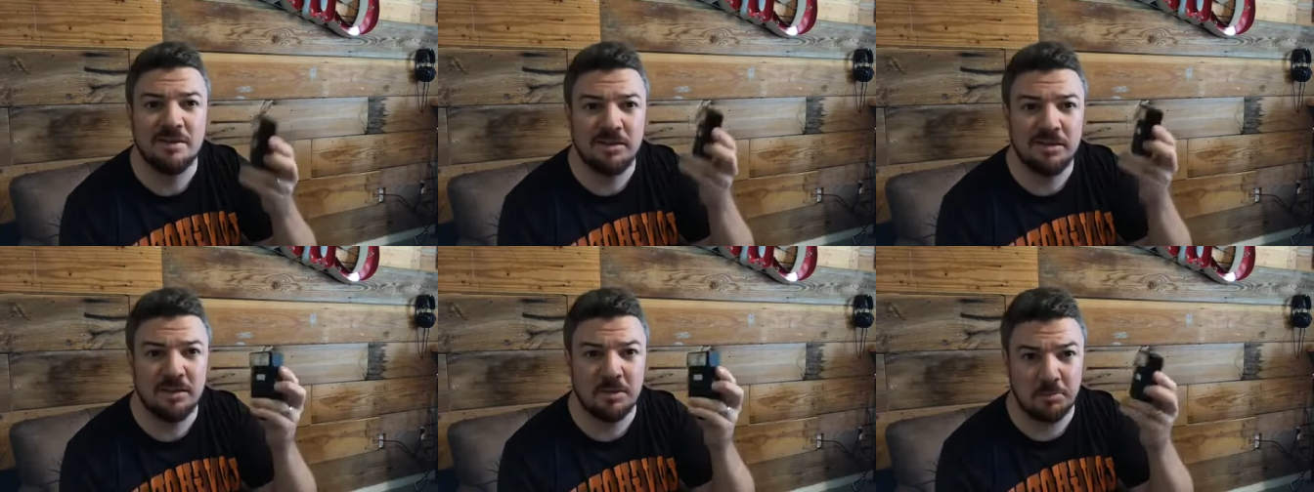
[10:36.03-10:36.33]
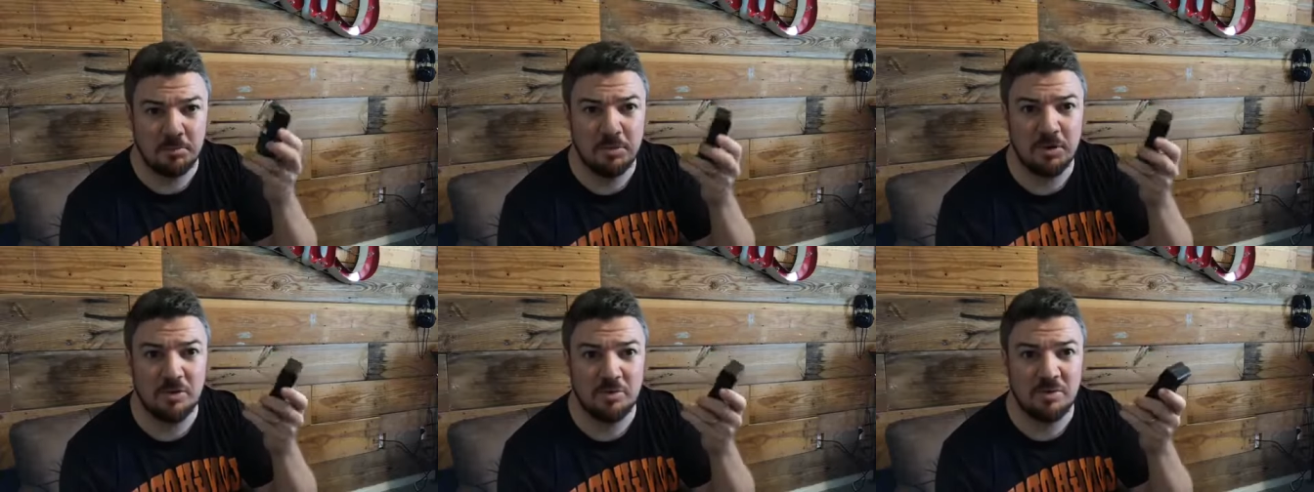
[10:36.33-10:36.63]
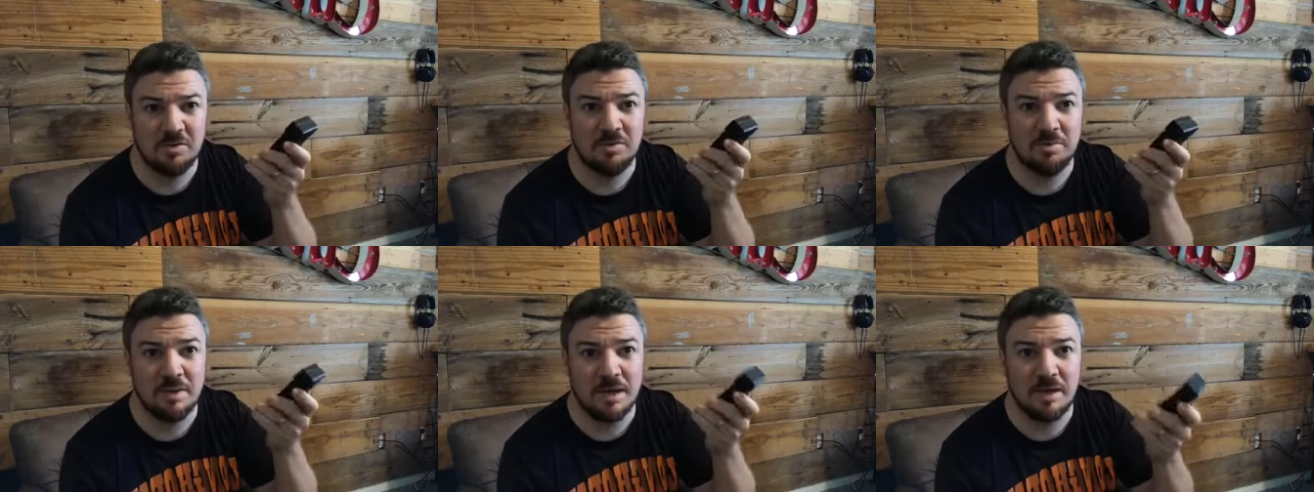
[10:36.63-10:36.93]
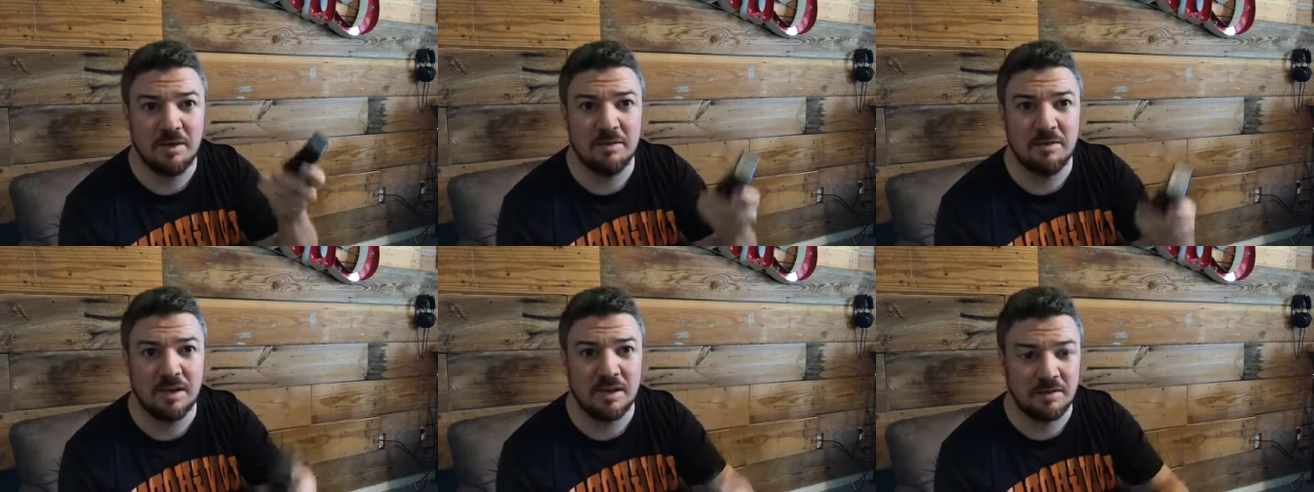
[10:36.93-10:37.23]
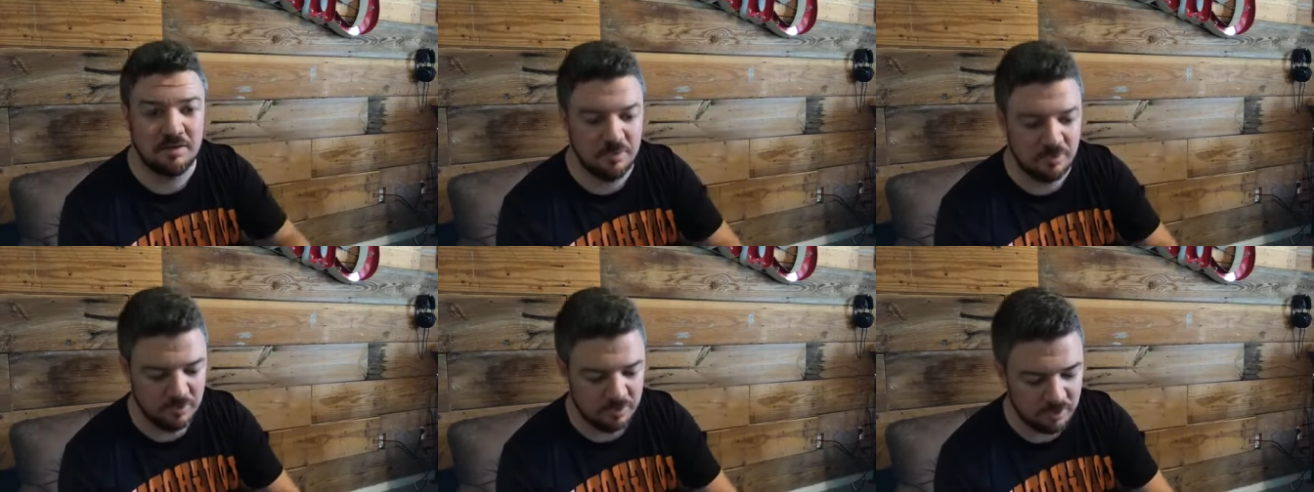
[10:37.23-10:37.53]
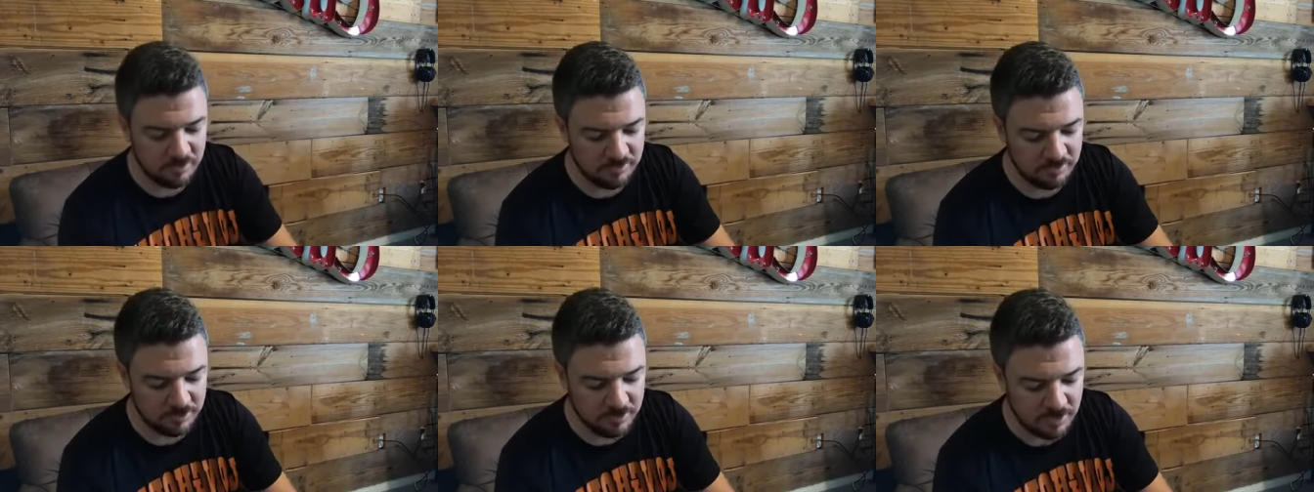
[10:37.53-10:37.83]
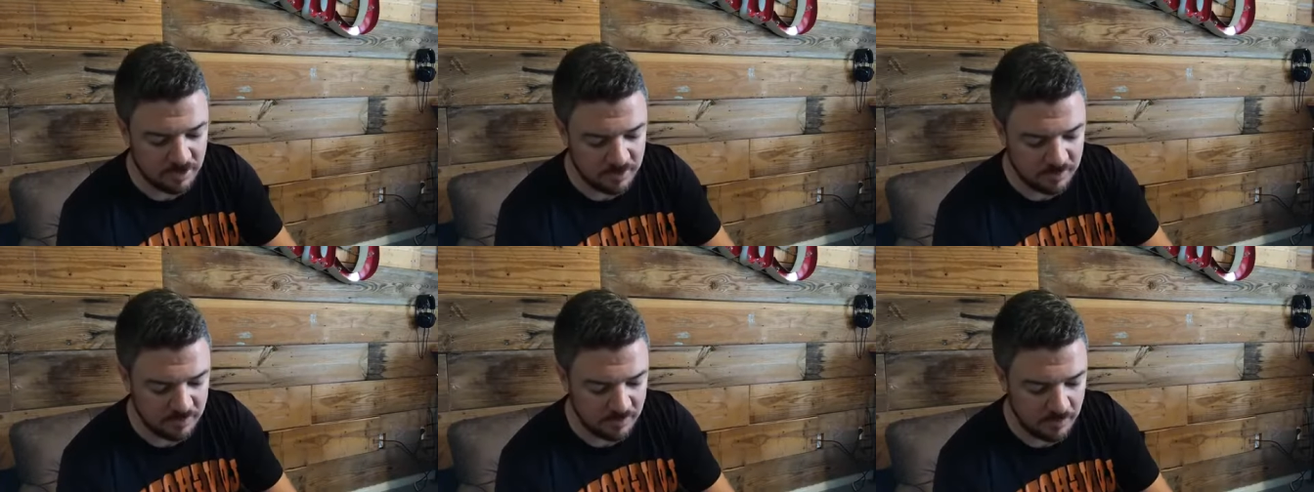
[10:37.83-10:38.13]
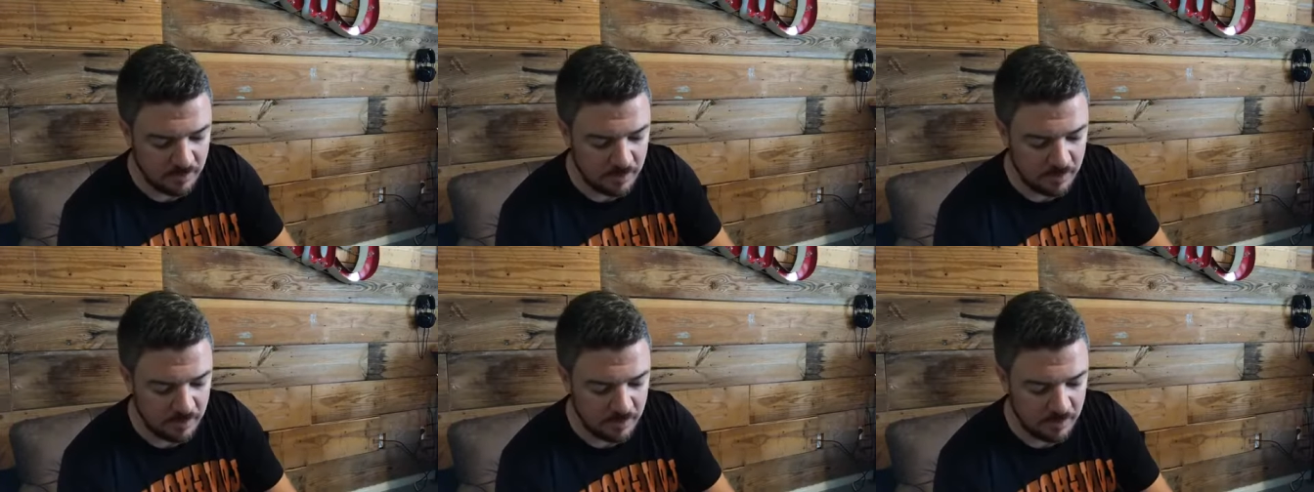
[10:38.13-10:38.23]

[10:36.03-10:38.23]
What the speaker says: It probably weighs about like your cell phone does.